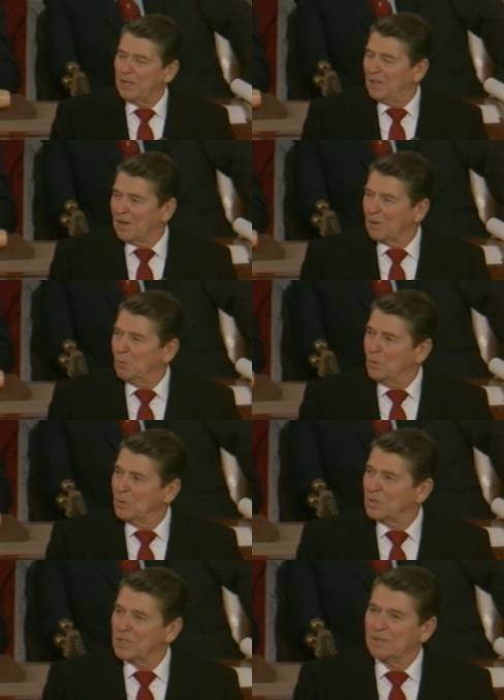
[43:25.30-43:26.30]
heal our
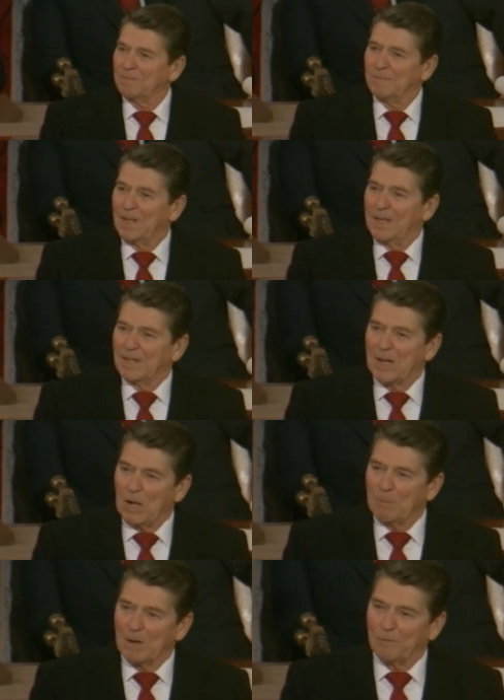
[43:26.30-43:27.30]
wounds,
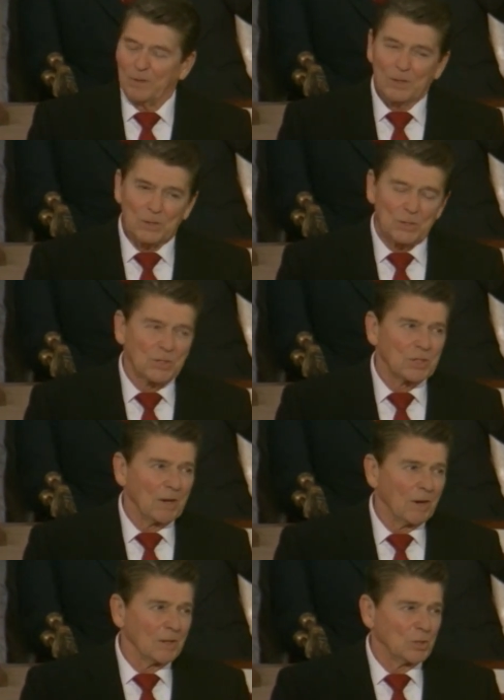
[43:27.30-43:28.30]
calm our fears, and
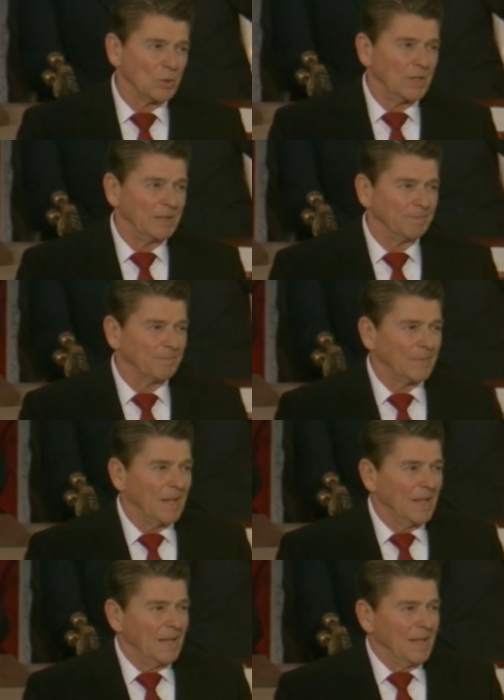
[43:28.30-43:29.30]
share our joy.
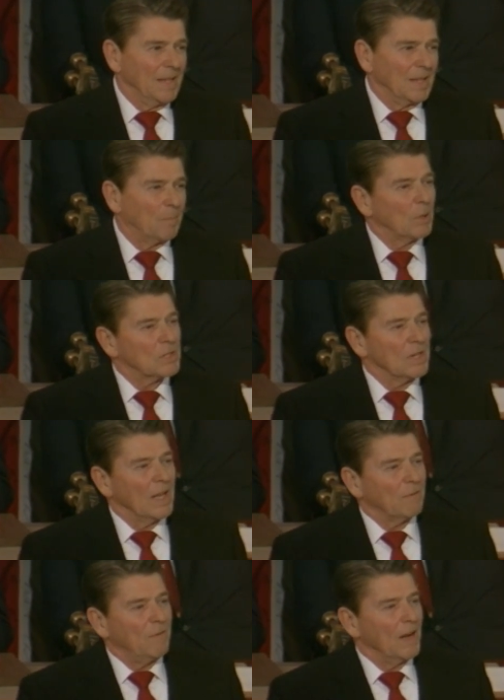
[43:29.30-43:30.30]
A person
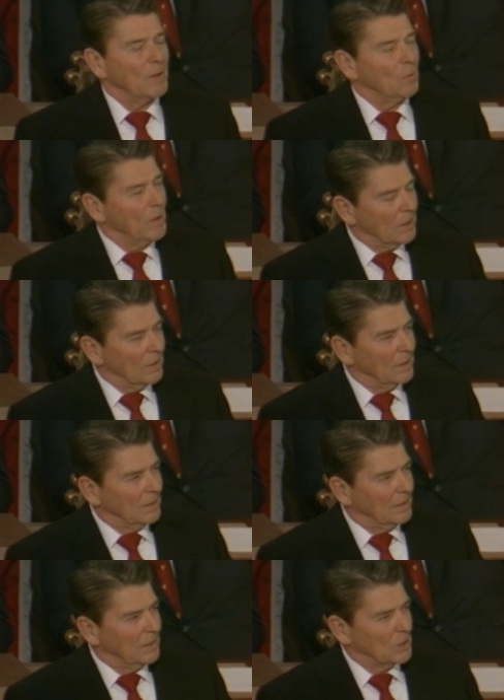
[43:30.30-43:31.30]
like Father Ritter
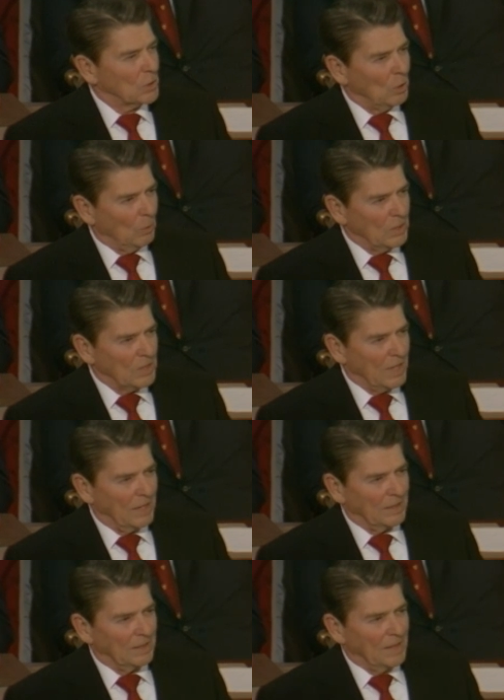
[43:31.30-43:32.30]
is always
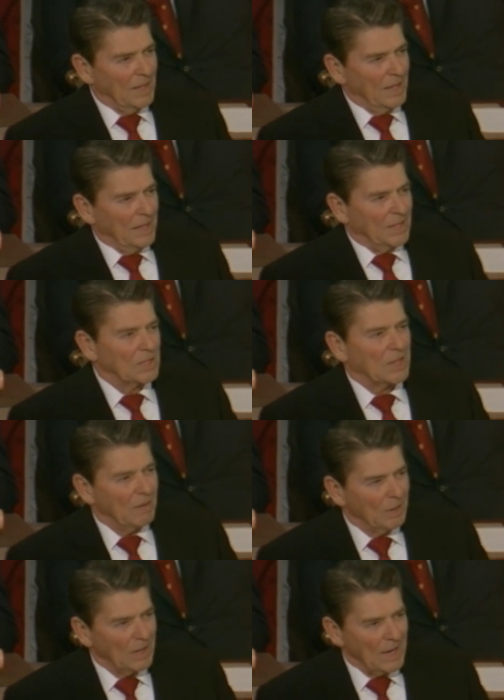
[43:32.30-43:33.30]
there. His
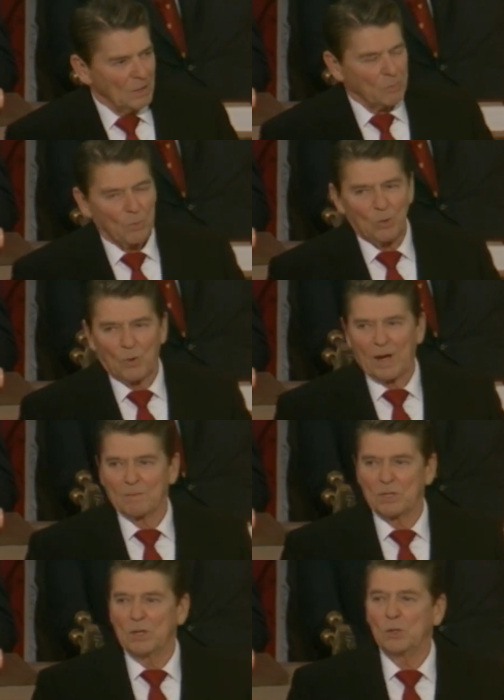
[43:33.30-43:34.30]
Covenant House
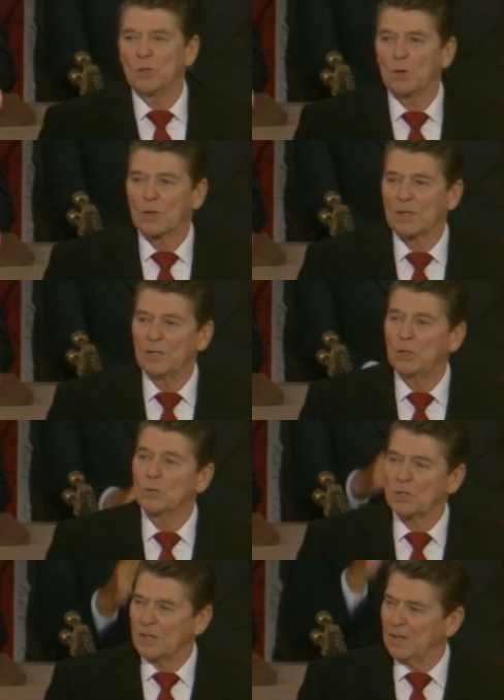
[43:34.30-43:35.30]
programs in New York and
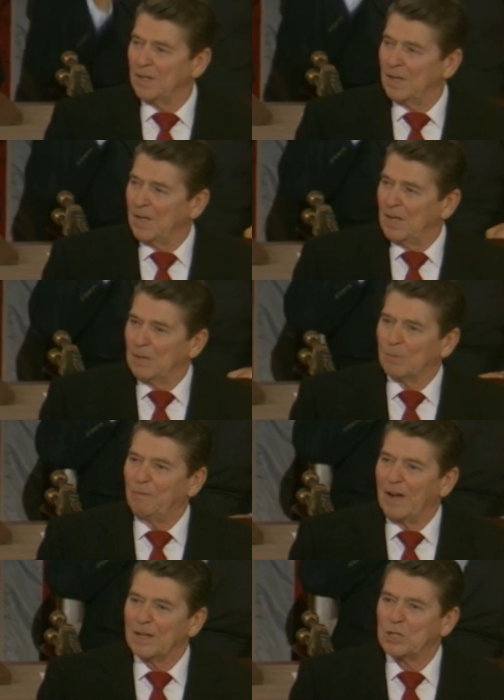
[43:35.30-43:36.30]
Houston
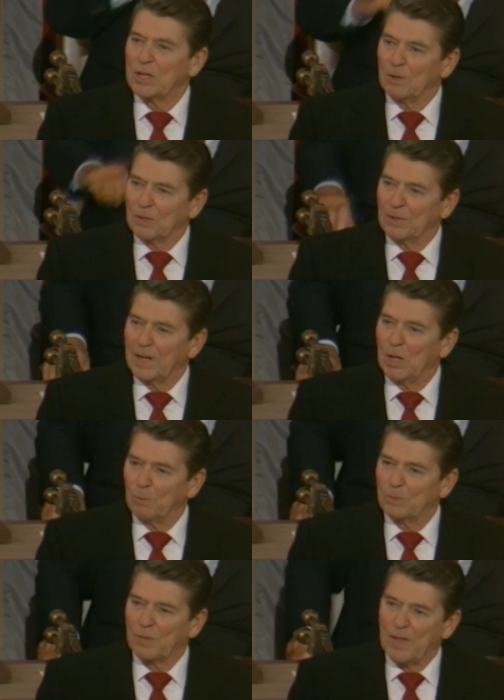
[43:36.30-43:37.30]
provide shelter and
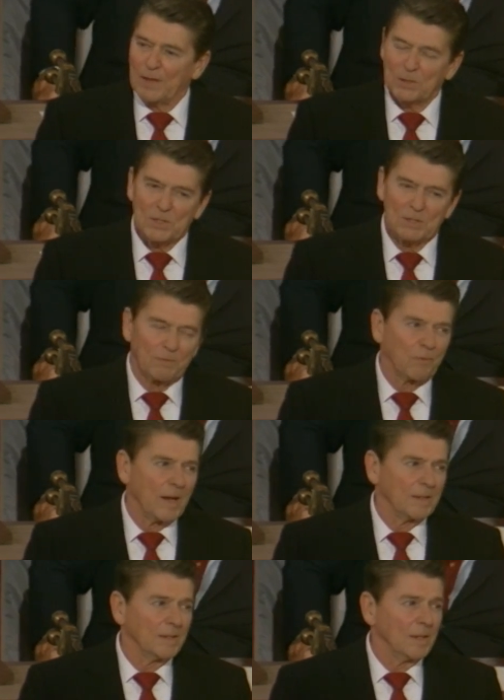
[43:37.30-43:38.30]
help to thousands of
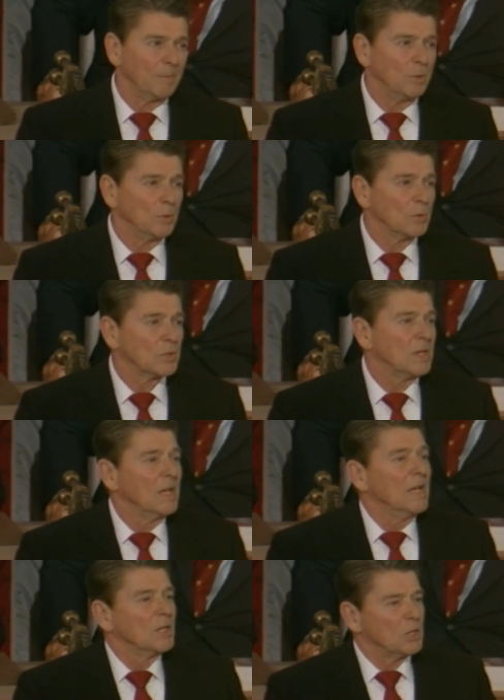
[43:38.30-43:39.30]
frightened and abused
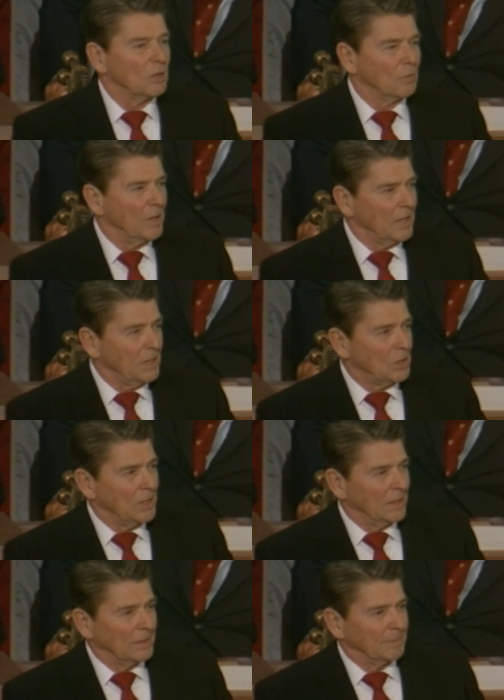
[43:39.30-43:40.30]
children each
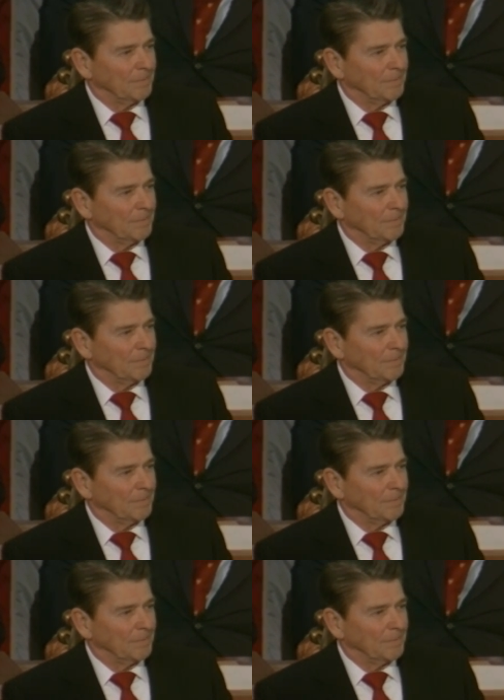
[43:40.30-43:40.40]
year.